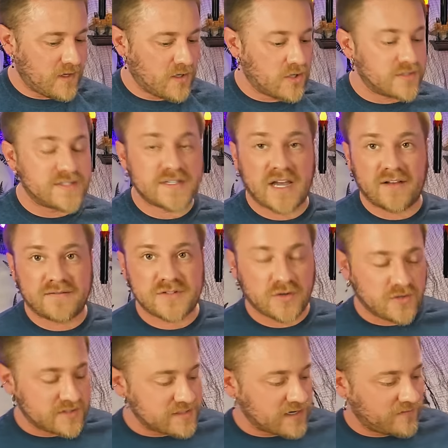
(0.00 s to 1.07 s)
Good stuff. So
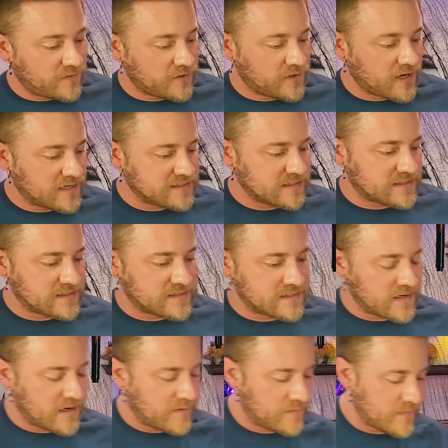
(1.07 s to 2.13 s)
good stuff for you guys at this
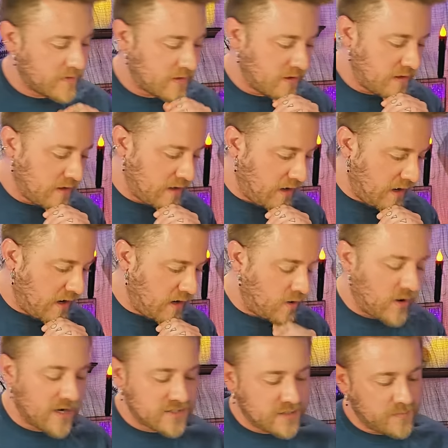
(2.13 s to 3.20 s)
time.
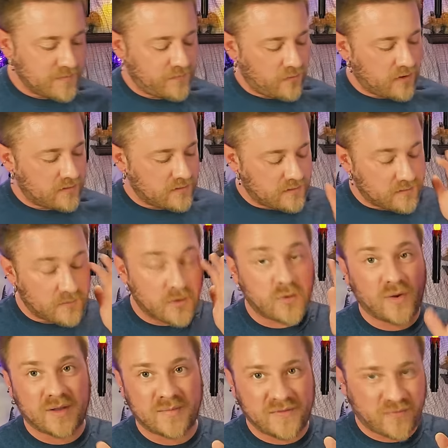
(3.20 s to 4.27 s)
Before
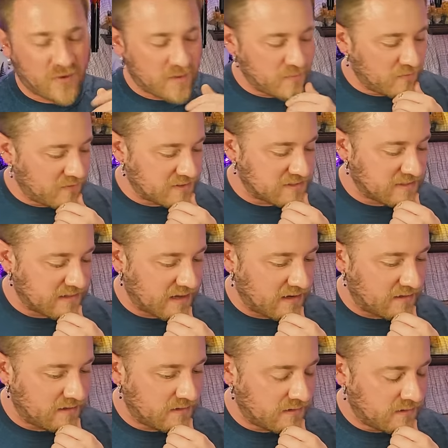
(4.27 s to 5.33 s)
I move into
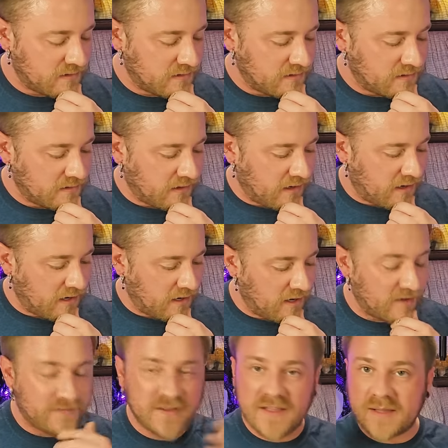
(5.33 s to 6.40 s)
that,
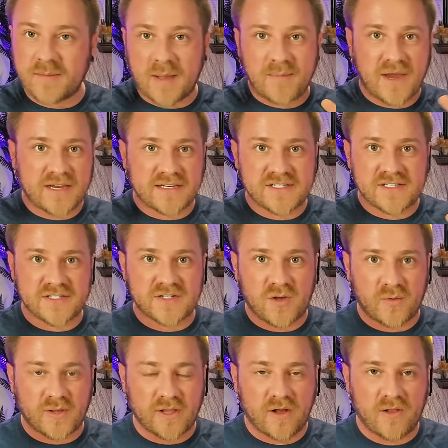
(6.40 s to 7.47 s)
I feel like my mind is just
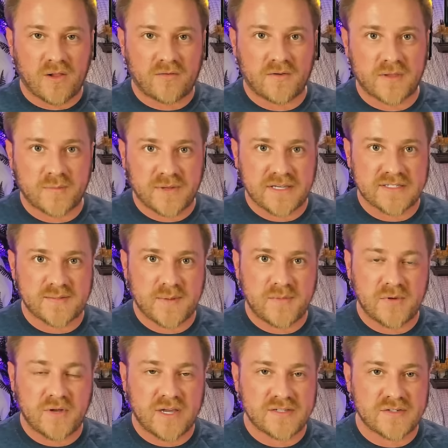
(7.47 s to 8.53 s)
going all over the place.
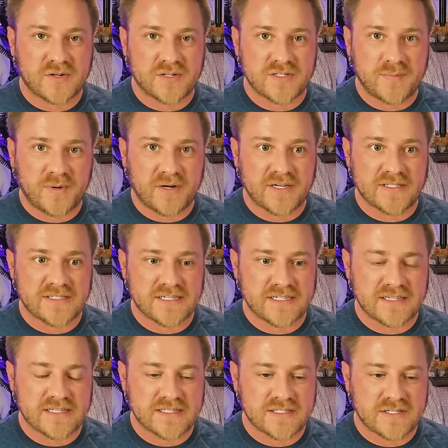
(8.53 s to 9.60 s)
Maybe you guys are experiencing
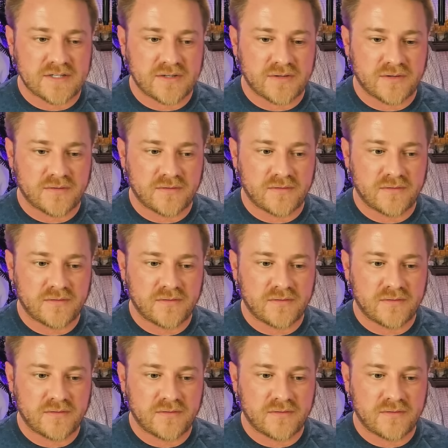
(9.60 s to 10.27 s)
this too.